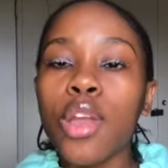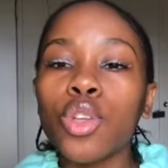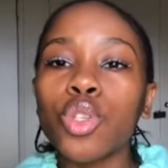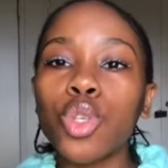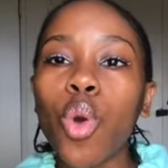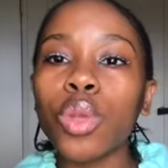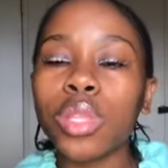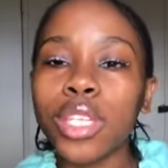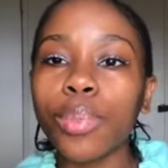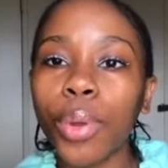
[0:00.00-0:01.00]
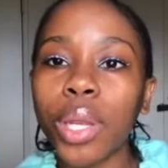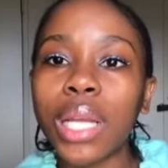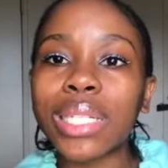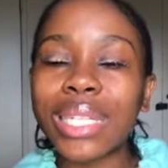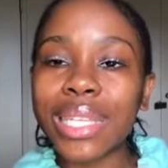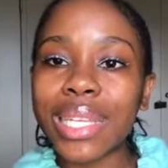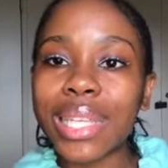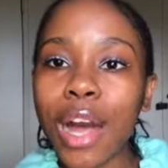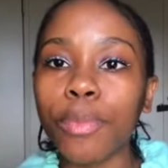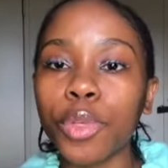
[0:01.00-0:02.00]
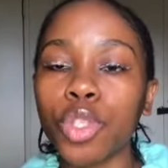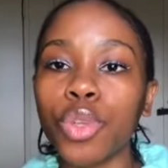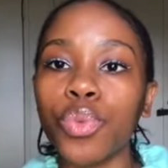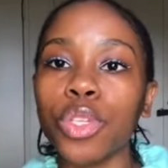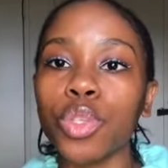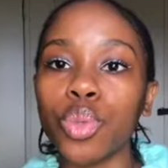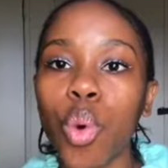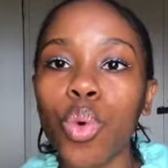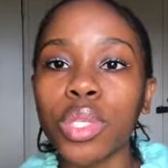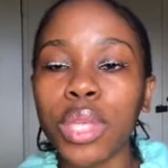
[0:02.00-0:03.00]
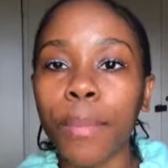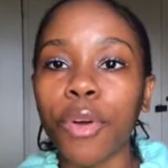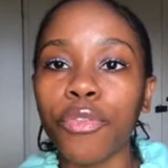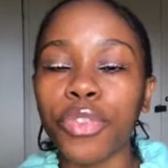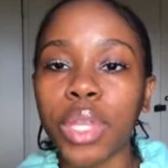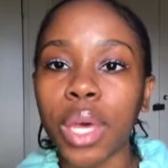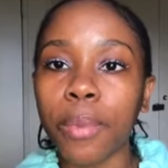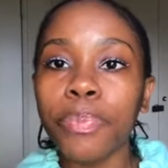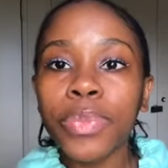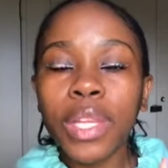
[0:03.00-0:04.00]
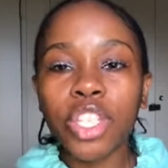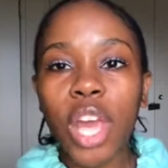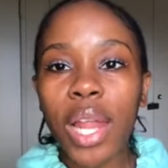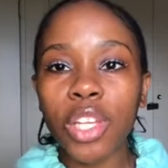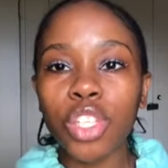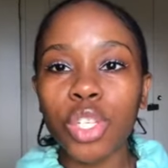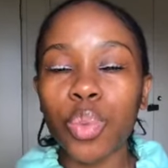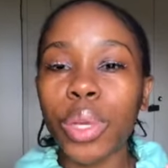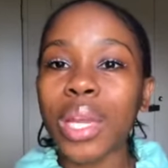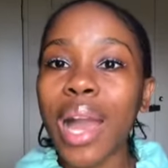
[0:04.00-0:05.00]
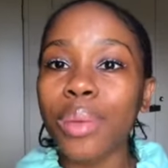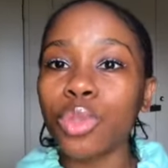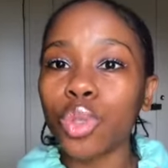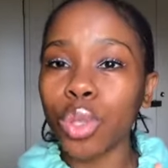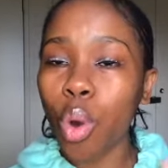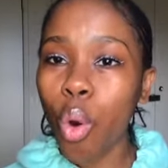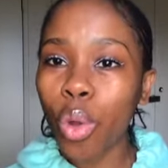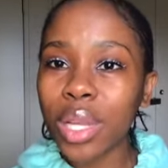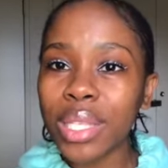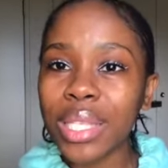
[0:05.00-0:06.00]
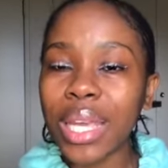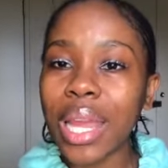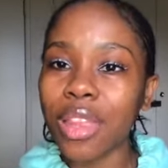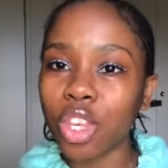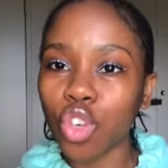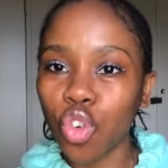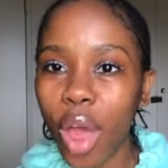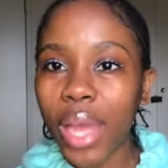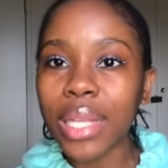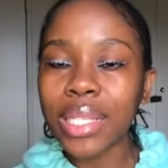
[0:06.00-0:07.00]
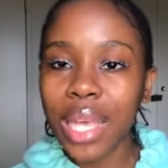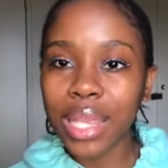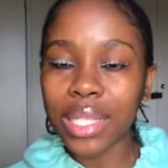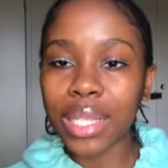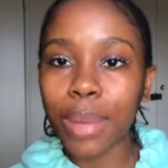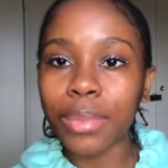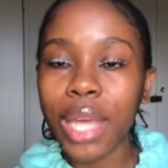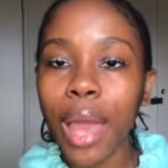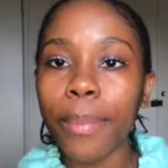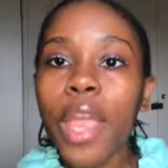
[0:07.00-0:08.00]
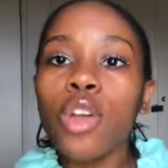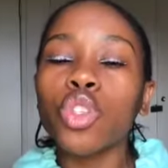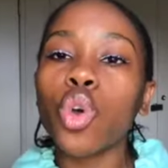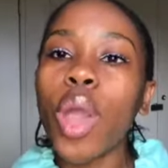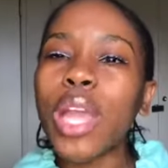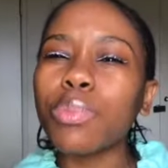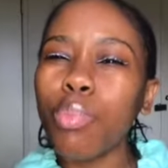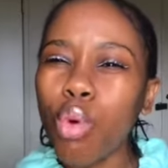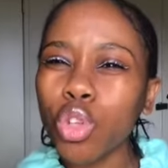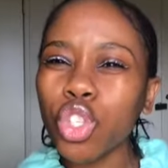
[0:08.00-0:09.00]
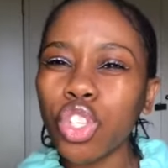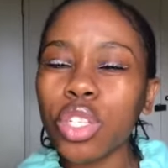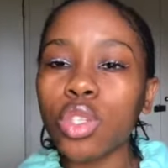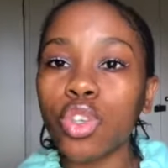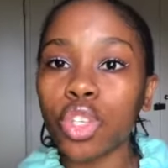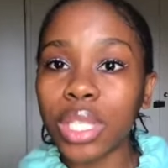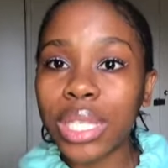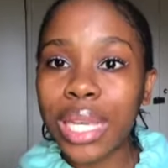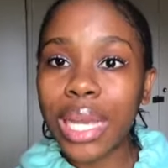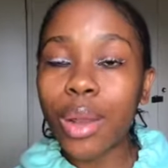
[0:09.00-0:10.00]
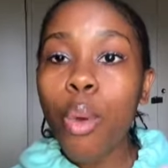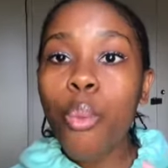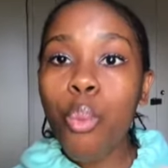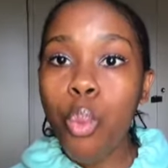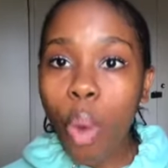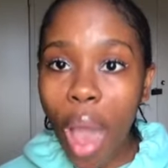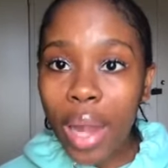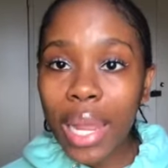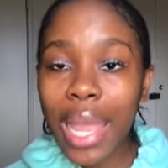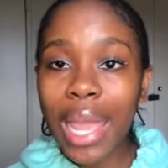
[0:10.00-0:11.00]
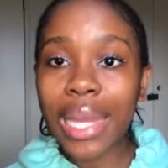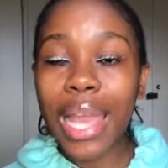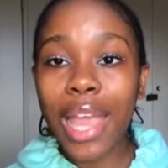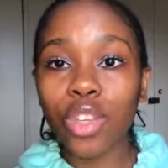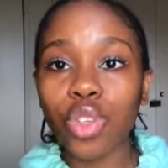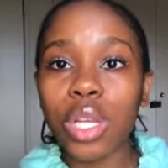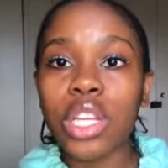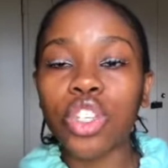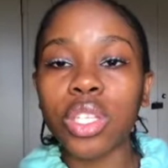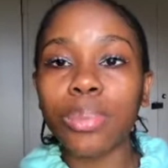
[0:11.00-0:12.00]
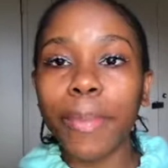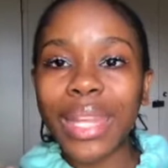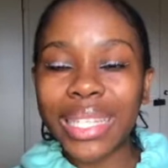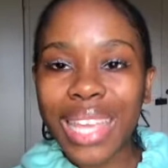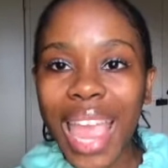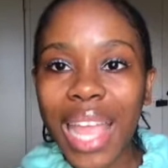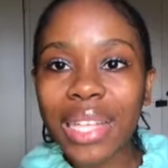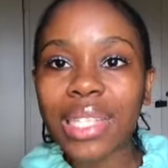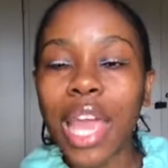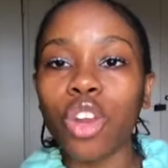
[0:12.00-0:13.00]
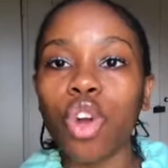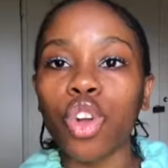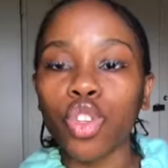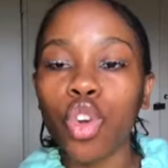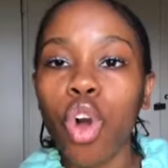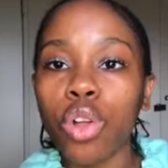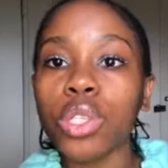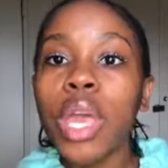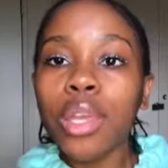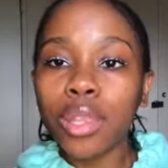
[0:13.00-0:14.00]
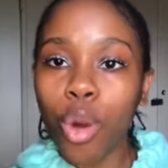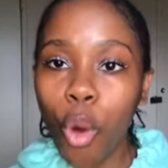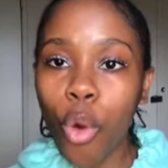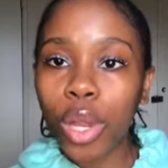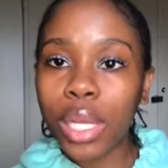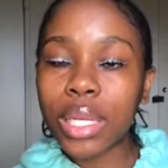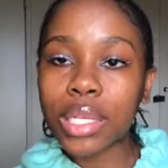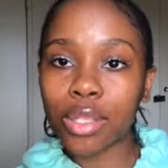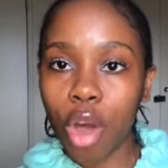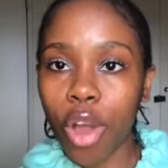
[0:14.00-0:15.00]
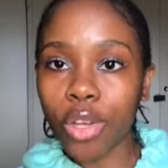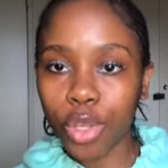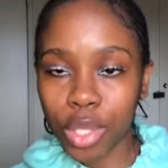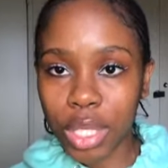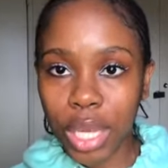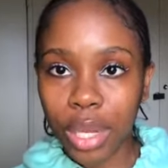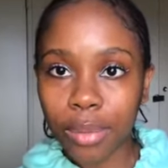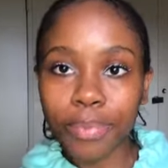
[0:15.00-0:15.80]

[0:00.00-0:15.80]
So this product does help you to restore some of the challenges when it comes to the oily skin and the dryness at the same time. So it moistures your skin while it actually just maintains and controls the oiliness on your skin.